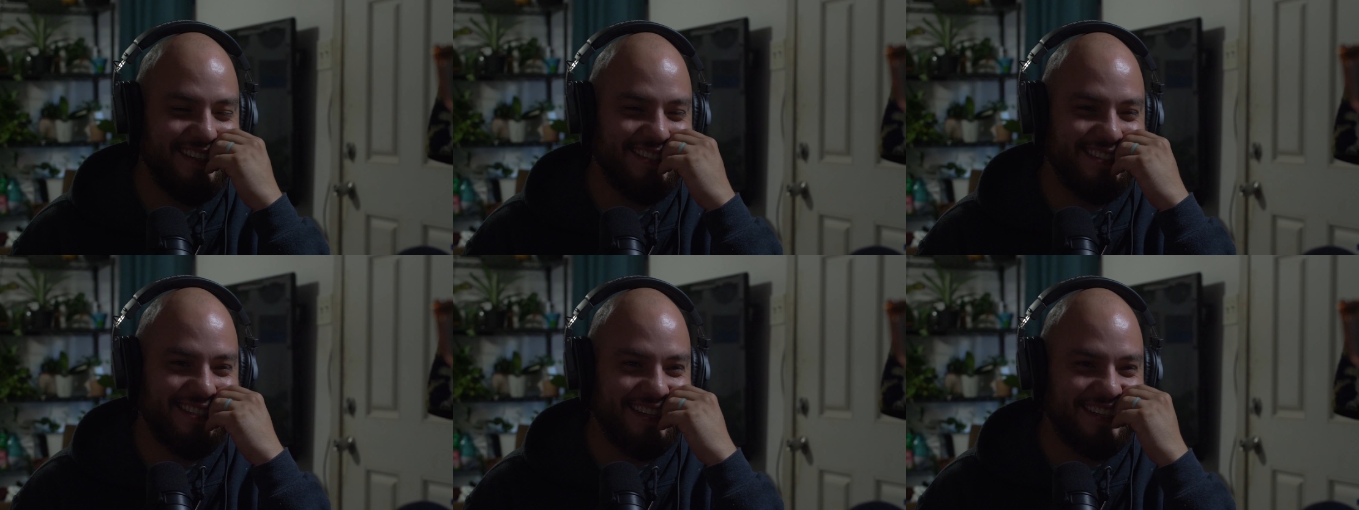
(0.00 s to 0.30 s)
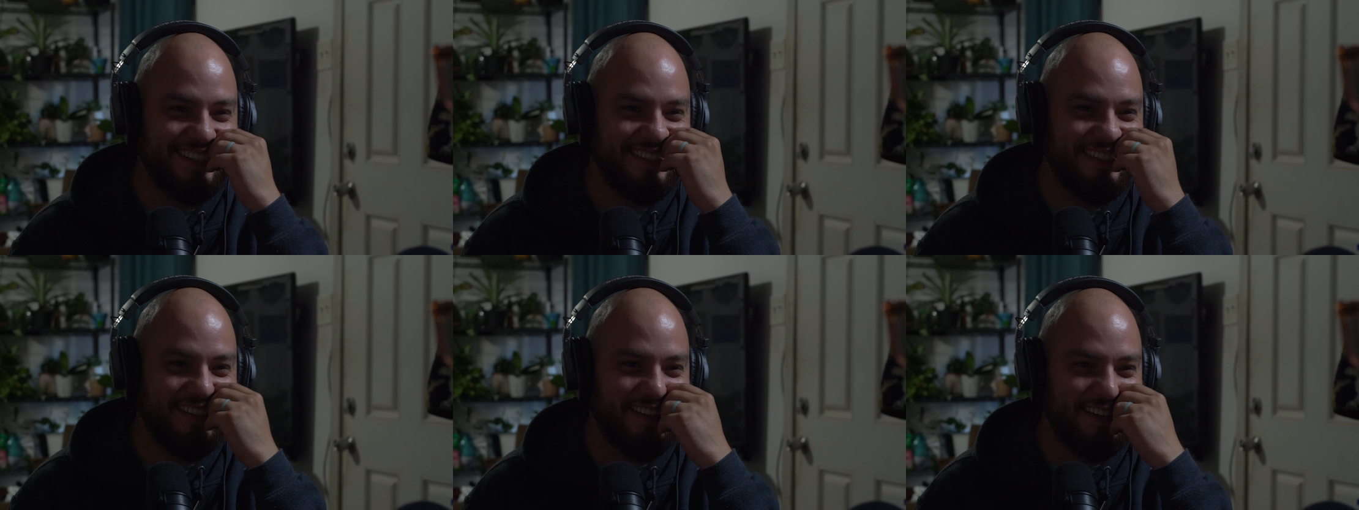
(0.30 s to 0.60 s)
he's
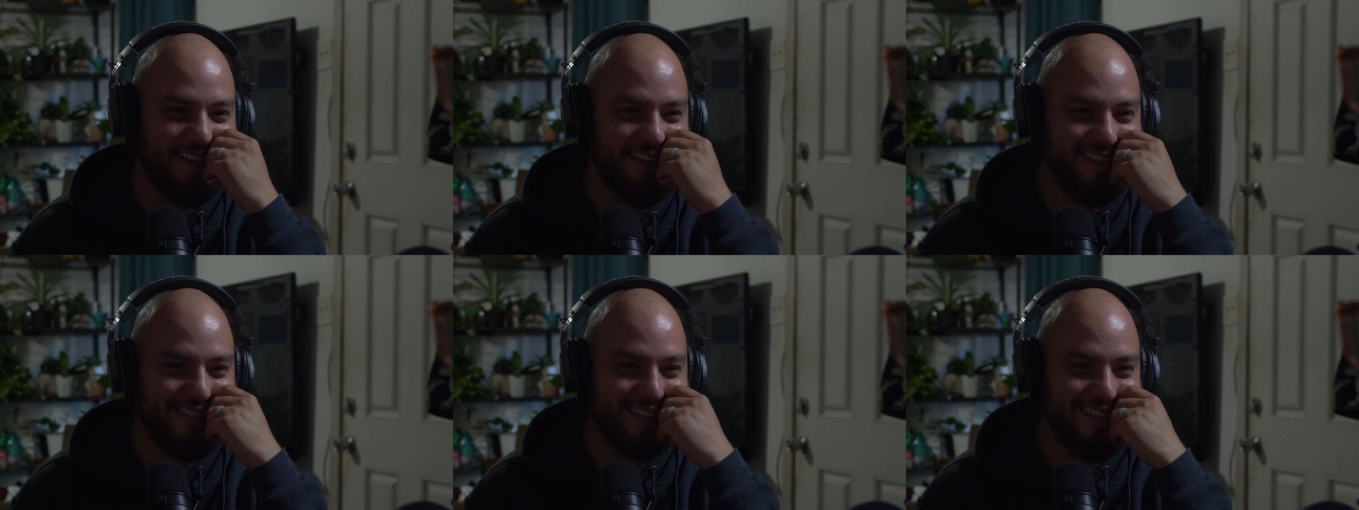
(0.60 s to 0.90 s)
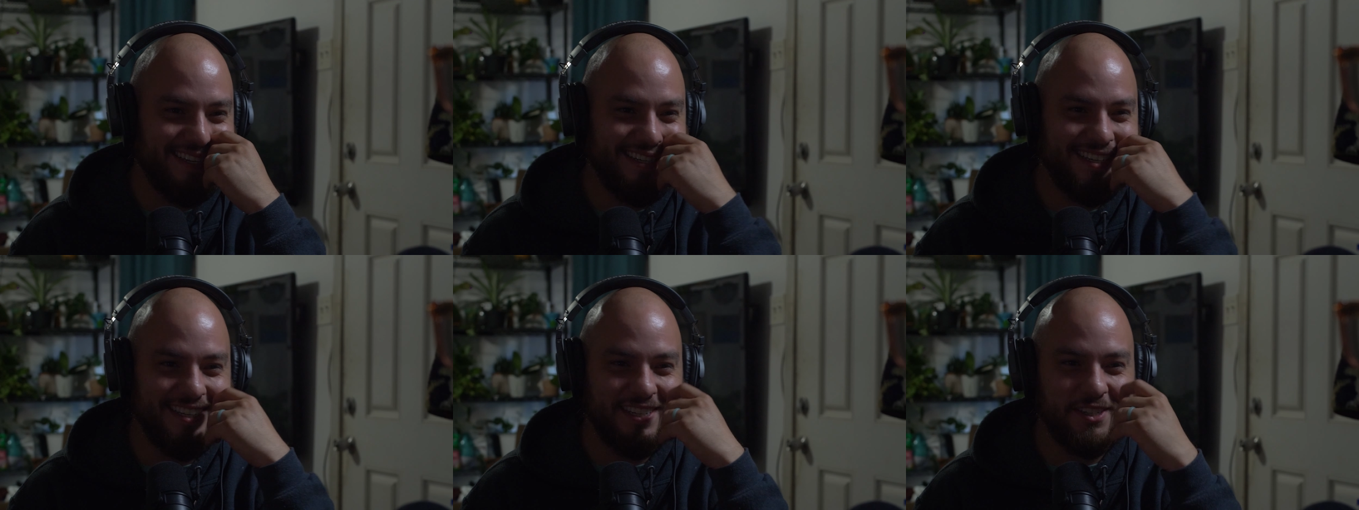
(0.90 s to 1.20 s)
like, Your dogs,
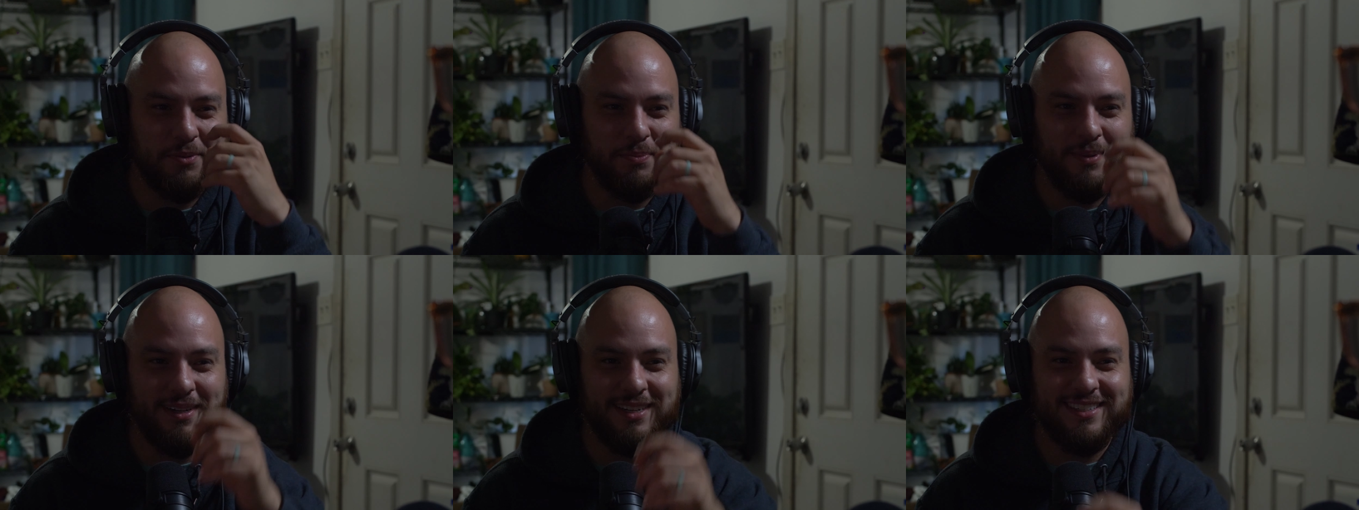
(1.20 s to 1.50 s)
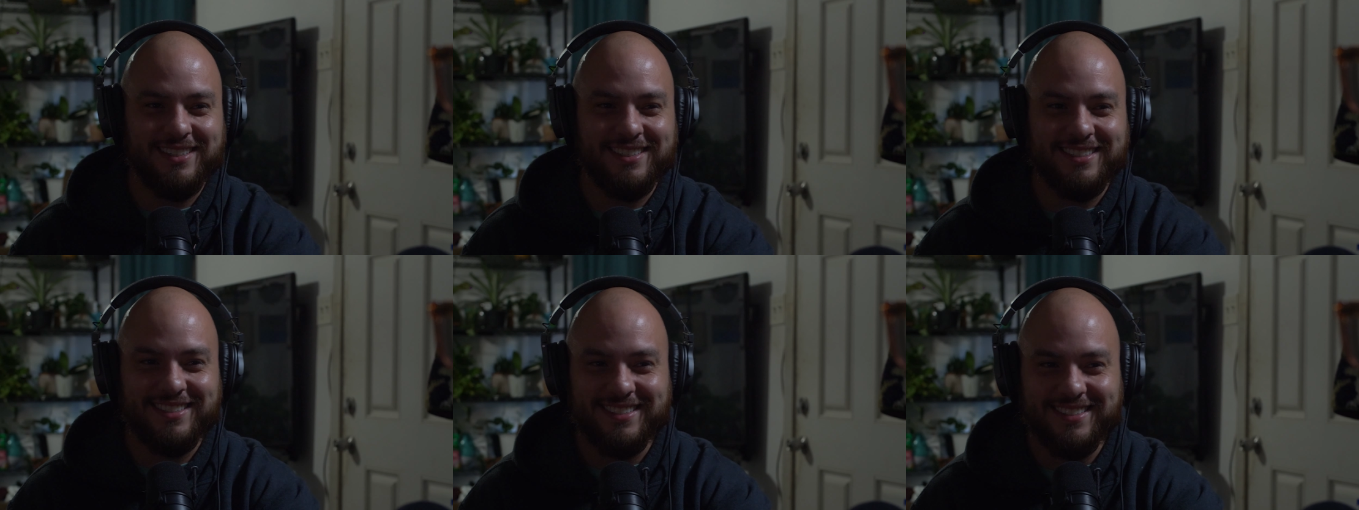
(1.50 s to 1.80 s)
he had
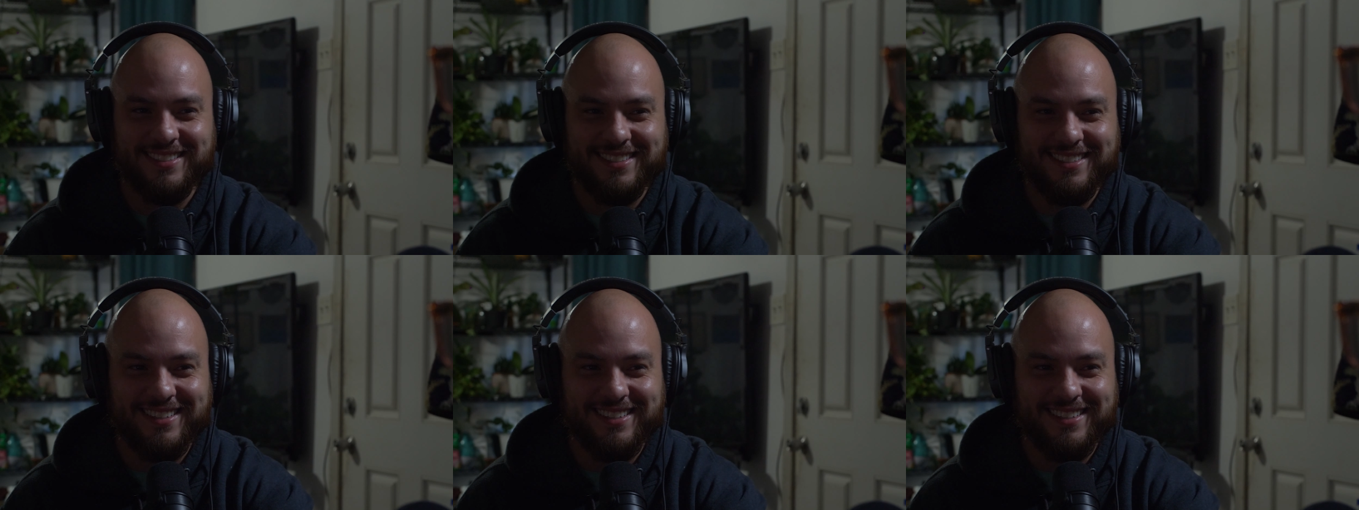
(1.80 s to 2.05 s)
dingleberries.